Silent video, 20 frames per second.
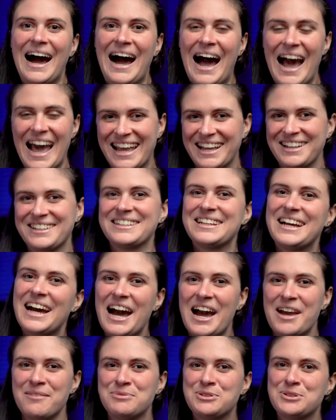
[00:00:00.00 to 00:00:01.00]
Hi,
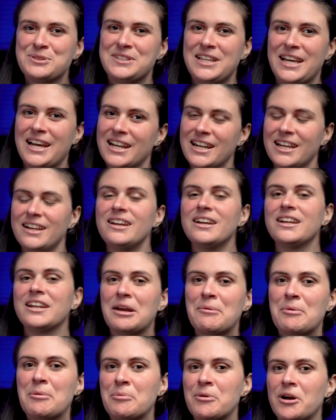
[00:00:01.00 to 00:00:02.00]
I'm Souzana and
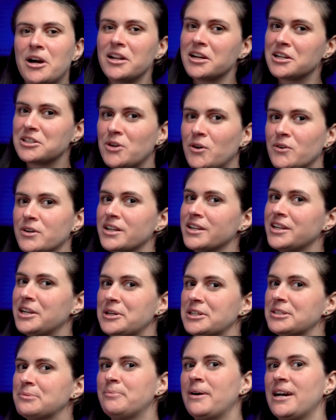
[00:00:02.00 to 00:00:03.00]
I'm a product owner
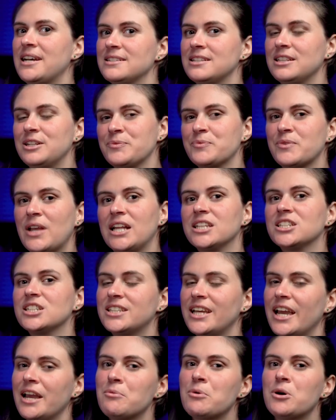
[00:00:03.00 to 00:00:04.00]
here at Pestler. And
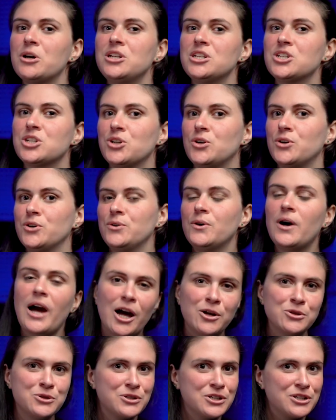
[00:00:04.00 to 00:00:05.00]
today I'm going to show you
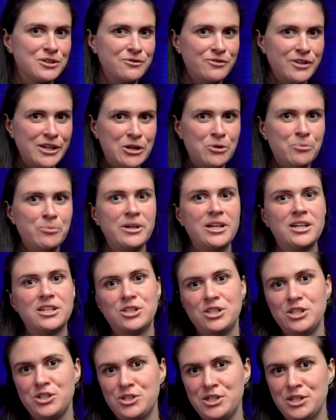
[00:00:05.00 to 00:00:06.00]
how to configure
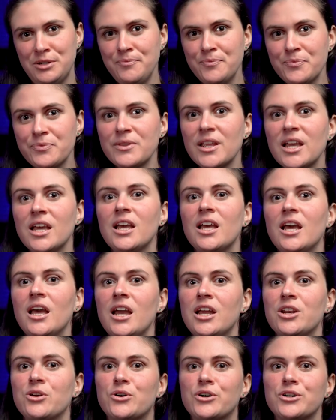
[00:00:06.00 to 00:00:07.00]
PRTG
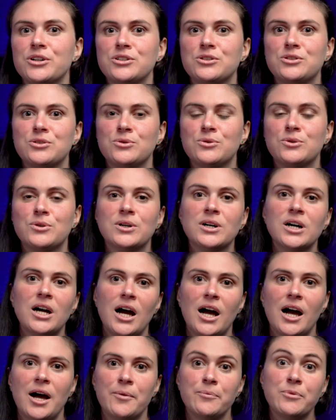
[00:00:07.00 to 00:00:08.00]
in order to
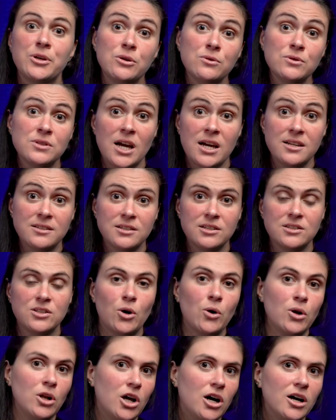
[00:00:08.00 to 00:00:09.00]
use
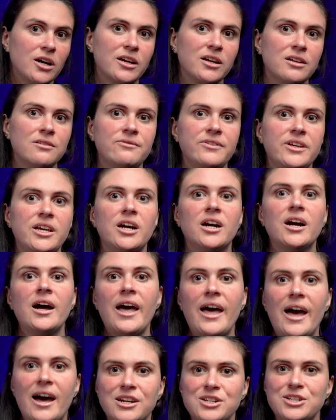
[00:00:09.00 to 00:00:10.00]
SSO login via
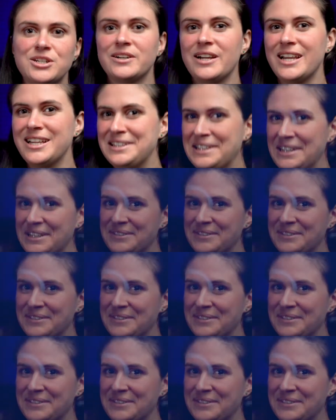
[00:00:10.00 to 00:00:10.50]
Azure AD.